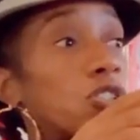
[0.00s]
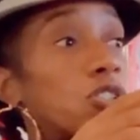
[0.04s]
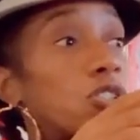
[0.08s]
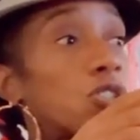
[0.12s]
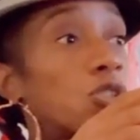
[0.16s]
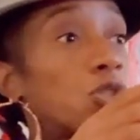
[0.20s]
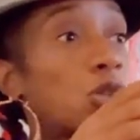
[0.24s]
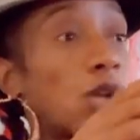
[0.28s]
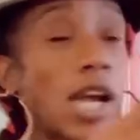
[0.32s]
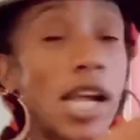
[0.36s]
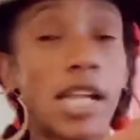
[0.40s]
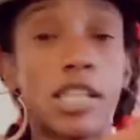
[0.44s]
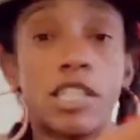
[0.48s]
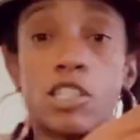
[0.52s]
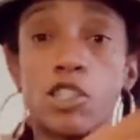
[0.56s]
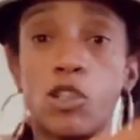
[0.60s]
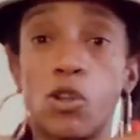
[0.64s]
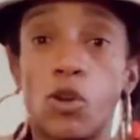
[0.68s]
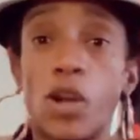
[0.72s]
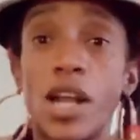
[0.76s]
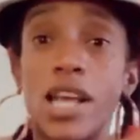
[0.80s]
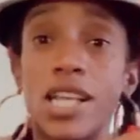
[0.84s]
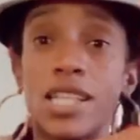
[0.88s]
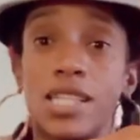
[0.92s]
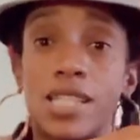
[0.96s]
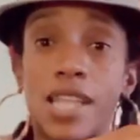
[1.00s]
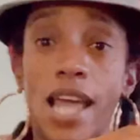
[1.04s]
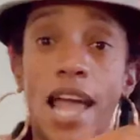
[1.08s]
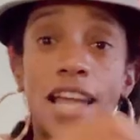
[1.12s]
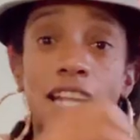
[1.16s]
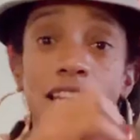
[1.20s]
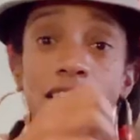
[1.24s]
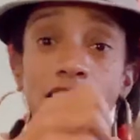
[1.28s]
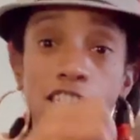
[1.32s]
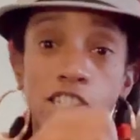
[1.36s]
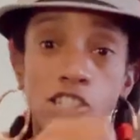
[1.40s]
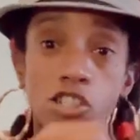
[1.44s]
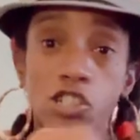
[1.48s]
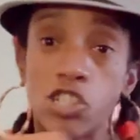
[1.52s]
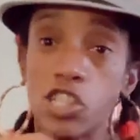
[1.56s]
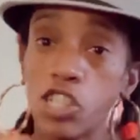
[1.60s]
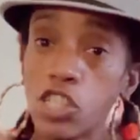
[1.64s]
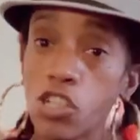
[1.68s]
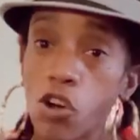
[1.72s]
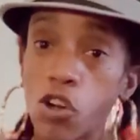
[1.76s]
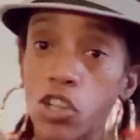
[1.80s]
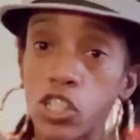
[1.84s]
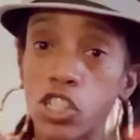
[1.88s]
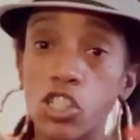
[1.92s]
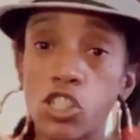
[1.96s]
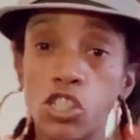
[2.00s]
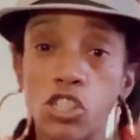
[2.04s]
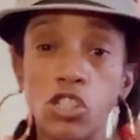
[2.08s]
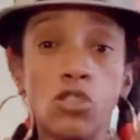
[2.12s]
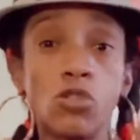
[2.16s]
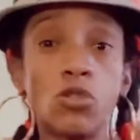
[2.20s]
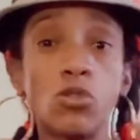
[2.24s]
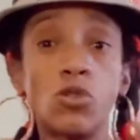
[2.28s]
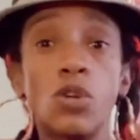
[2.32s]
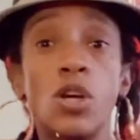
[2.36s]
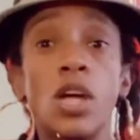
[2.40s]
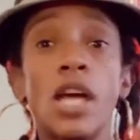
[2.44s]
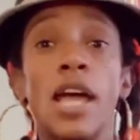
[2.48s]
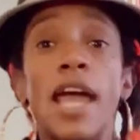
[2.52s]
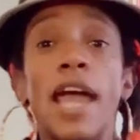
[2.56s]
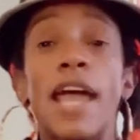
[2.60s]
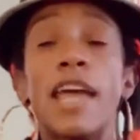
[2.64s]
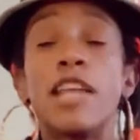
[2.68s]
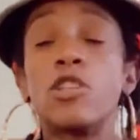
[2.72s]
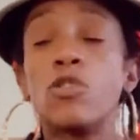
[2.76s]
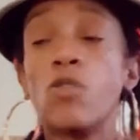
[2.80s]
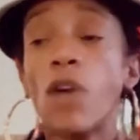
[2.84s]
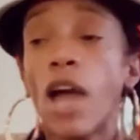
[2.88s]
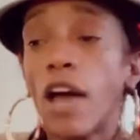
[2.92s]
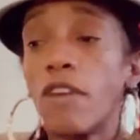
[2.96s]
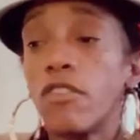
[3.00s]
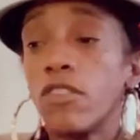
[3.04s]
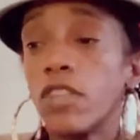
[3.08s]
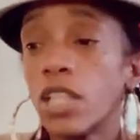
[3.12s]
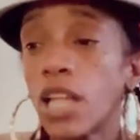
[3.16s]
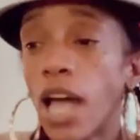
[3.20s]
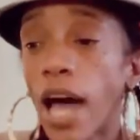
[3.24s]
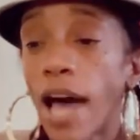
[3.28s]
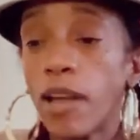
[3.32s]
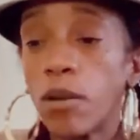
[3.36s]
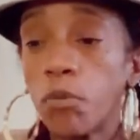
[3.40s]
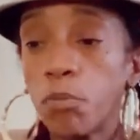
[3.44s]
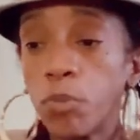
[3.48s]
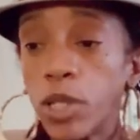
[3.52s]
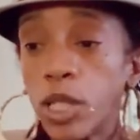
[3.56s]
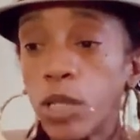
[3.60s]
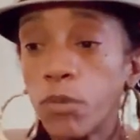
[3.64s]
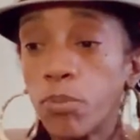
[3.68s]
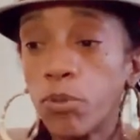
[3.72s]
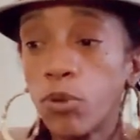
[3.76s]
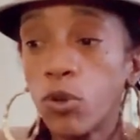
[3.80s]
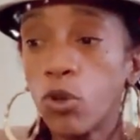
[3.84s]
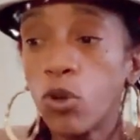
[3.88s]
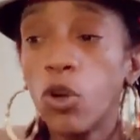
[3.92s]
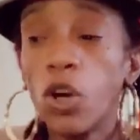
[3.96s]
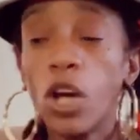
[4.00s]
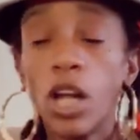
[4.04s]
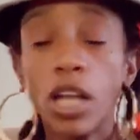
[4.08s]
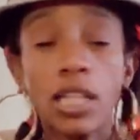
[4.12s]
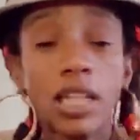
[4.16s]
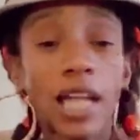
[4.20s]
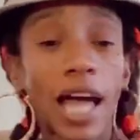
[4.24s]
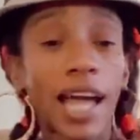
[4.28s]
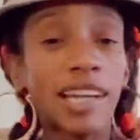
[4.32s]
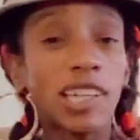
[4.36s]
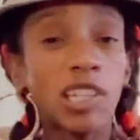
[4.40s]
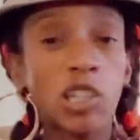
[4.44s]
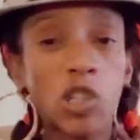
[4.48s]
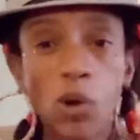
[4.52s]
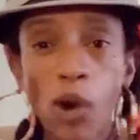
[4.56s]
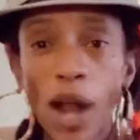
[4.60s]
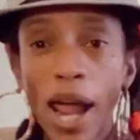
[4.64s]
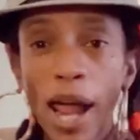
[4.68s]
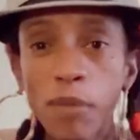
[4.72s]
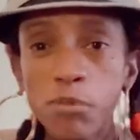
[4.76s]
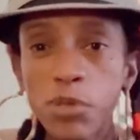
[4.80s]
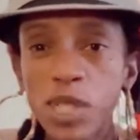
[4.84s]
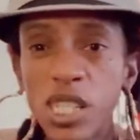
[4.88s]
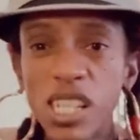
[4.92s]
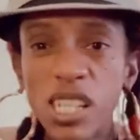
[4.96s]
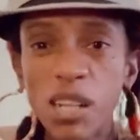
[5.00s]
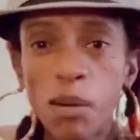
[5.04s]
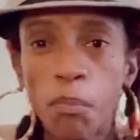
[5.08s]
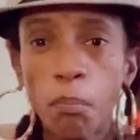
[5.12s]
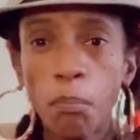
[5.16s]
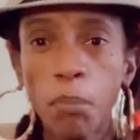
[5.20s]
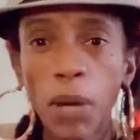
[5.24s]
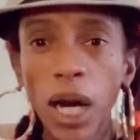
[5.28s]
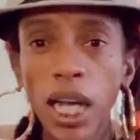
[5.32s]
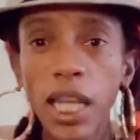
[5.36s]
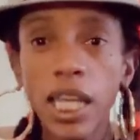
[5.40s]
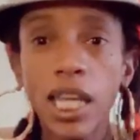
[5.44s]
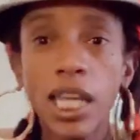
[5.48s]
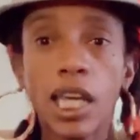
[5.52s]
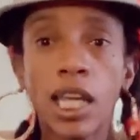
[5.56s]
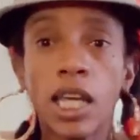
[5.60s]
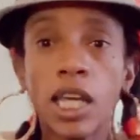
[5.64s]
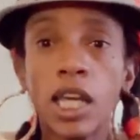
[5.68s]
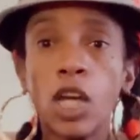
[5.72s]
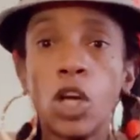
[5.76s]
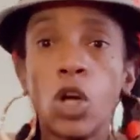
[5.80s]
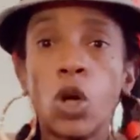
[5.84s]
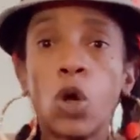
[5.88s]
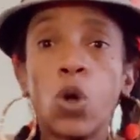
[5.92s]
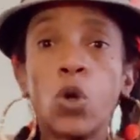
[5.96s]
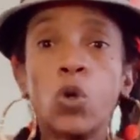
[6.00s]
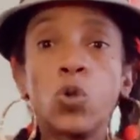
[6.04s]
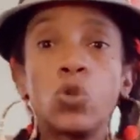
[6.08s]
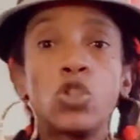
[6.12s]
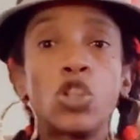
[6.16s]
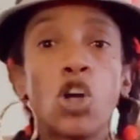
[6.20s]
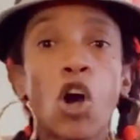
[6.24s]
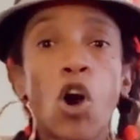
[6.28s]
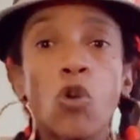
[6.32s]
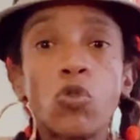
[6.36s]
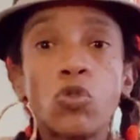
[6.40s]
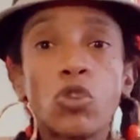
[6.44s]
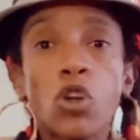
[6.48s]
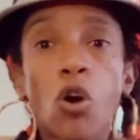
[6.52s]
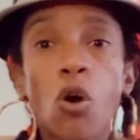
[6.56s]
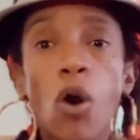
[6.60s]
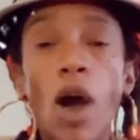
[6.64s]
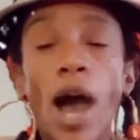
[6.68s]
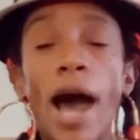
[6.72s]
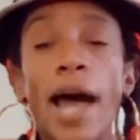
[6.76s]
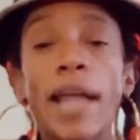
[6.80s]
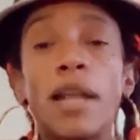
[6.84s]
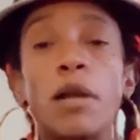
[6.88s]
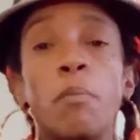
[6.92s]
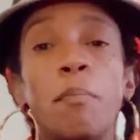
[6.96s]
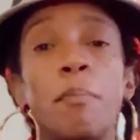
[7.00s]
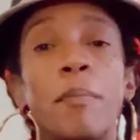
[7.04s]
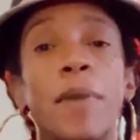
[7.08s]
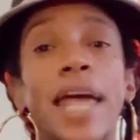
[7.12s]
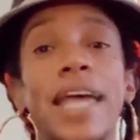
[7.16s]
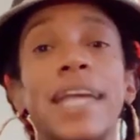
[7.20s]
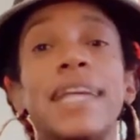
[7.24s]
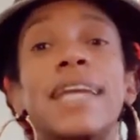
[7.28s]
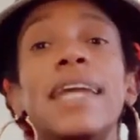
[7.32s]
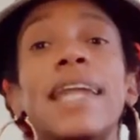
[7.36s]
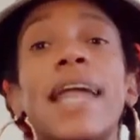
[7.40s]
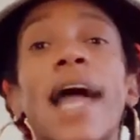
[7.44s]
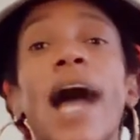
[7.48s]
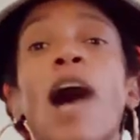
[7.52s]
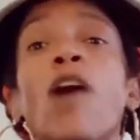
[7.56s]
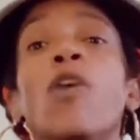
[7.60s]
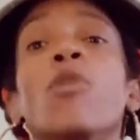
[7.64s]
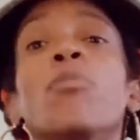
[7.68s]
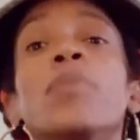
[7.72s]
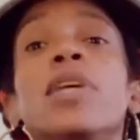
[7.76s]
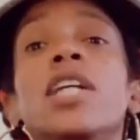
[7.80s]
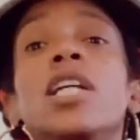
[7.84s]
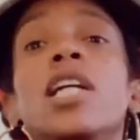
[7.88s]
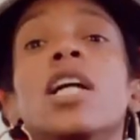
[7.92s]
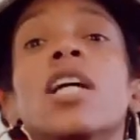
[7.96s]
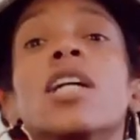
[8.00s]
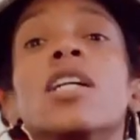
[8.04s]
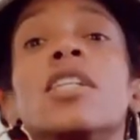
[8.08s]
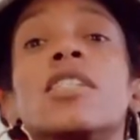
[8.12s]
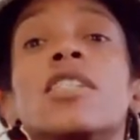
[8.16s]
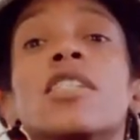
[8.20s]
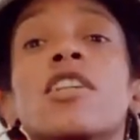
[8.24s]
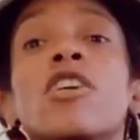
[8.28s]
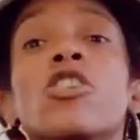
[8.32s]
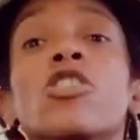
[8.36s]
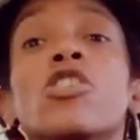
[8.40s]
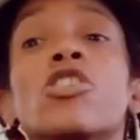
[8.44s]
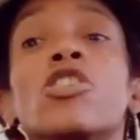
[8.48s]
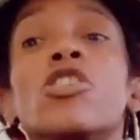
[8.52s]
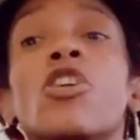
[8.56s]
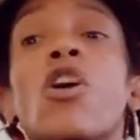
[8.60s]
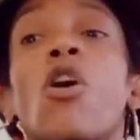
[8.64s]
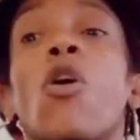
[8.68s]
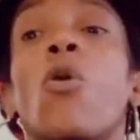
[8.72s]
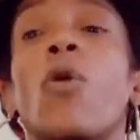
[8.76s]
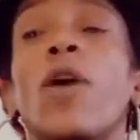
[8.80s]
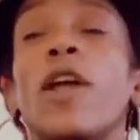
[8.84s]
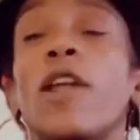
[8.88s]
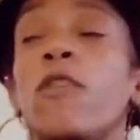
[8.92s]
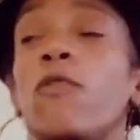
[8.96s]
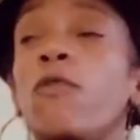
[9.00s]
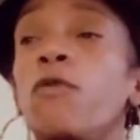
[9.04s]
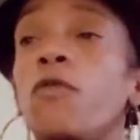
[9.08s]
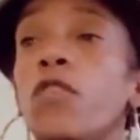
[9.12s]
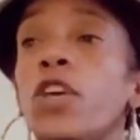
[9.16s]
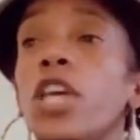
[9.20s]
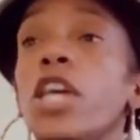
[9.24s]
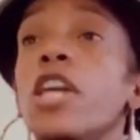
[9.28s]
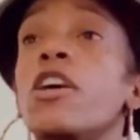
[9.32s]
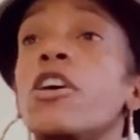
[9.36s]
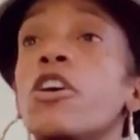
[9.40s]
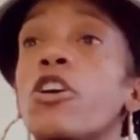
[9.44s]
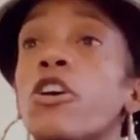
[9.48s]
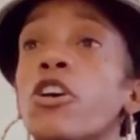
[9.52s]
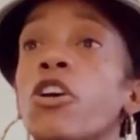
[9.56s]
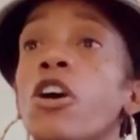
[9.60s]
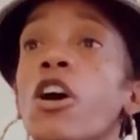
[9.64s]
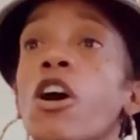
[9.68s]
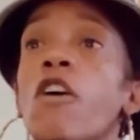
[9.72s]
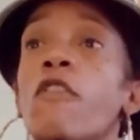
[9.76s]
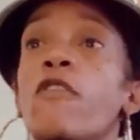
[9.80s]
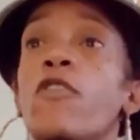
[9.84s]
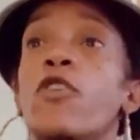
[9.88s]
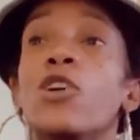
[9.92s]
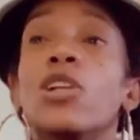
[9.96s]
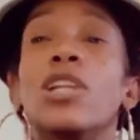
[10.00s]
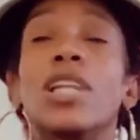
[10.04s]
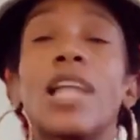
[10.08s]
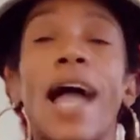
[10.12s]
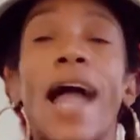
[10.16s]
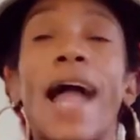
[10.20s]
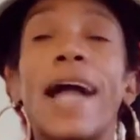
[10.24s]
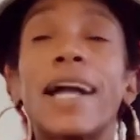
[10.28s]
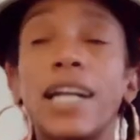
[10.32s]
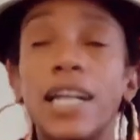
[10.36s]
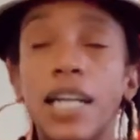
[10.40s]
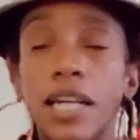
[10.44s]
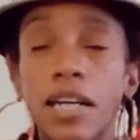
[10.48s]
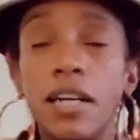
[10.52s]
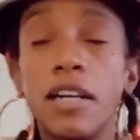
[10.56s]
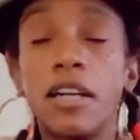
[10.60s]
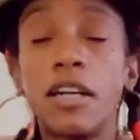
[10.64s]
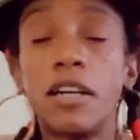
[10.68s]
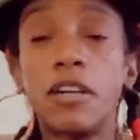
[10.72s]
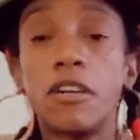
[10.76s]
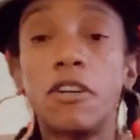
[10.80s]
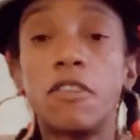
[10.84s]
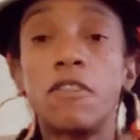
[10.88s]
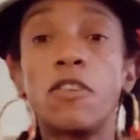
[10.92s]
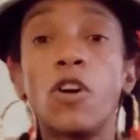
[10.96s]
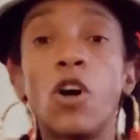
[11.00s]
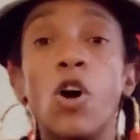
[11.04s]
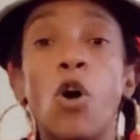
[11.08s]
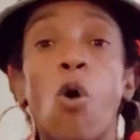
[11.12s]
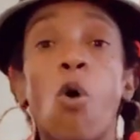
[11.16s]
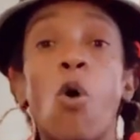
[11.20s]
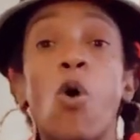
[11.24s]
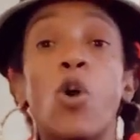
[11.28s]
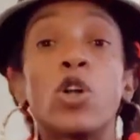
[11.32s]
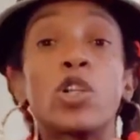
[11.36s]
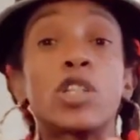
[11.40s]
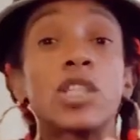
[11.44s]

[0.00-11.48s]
transgress that energy onto you and you have a lot of people like crabs in a bucket who don't know how to make it out because they're so in fear for lack of or